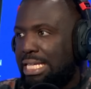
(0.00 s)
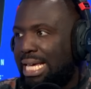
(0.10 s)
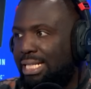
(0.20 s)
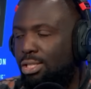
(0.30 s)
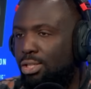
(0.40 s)

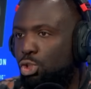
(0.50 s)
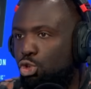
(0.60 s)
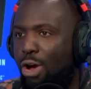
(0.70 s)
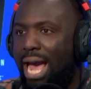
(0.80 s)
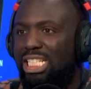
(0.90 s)
It's just
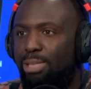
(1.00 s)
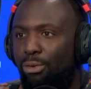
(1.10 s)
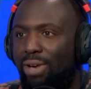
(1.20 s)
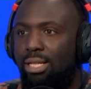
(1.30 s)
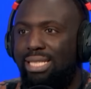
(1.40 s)
trying to
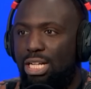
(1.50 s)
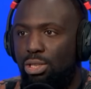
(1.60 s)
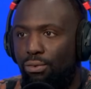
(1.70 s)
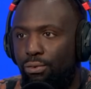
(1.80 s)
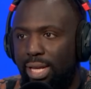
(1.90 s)
prevent us
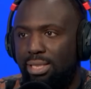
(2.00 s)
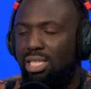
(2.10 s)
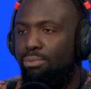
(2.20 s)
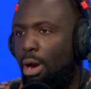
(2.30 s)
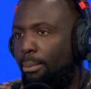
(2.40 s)
actually fixing
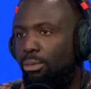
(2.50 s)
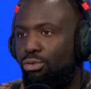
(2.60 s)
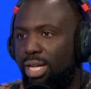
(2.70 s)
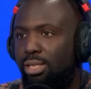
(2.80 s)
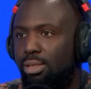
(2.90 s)
the problem of
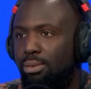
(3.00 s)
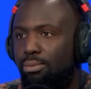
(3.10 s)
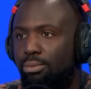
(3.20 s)
racism.